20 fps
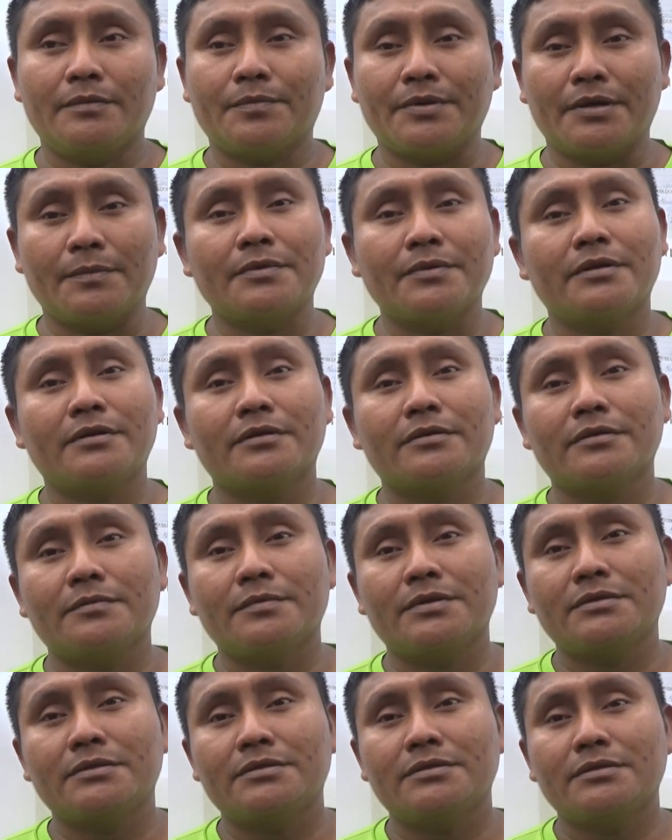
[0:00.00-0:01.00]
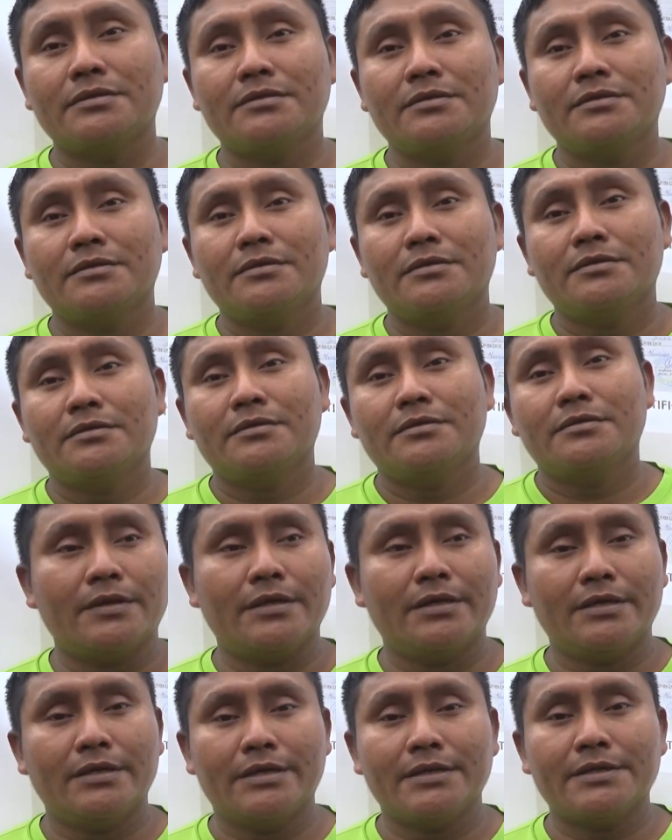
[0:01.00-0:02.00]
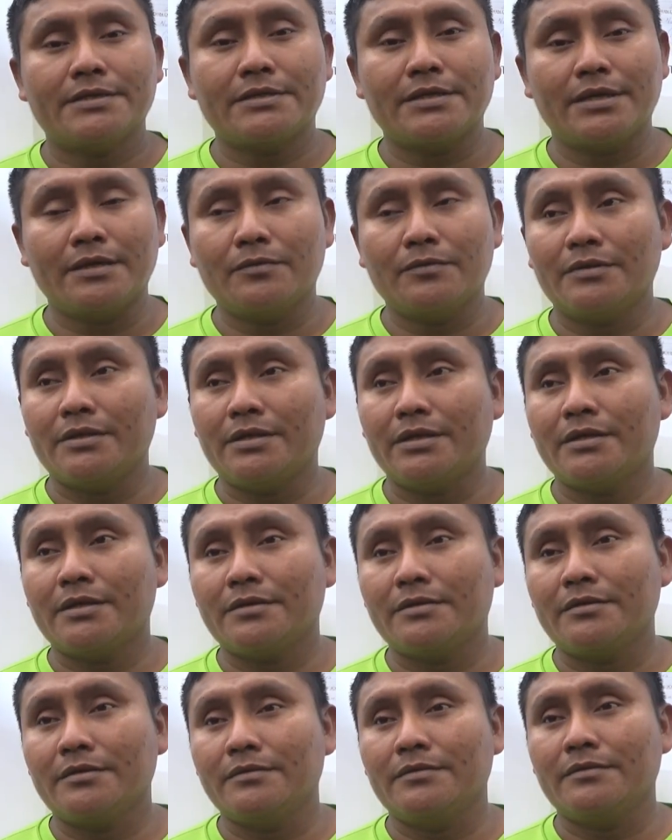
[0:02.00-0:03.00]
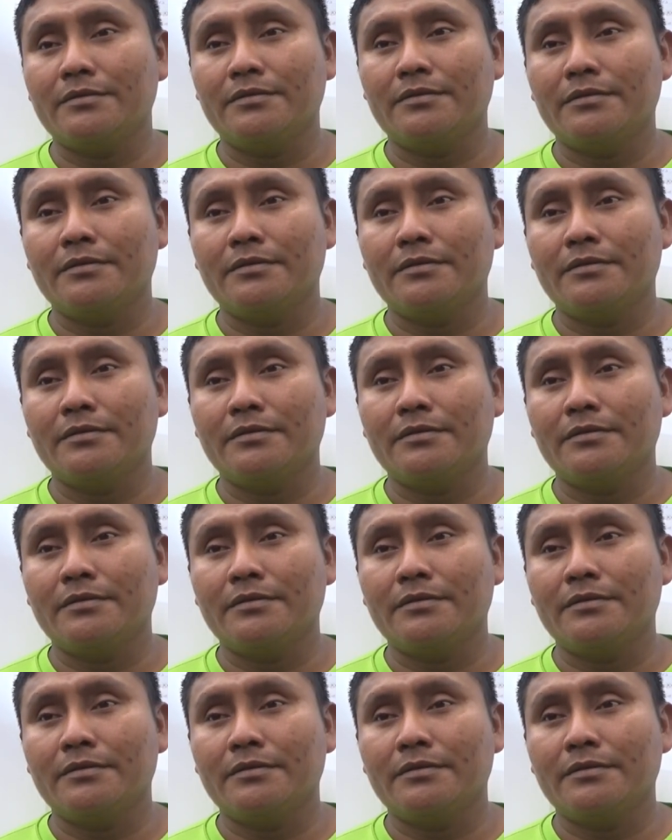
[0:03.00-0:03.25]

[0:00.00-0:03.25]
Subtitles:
proper documents. Yes, I would like to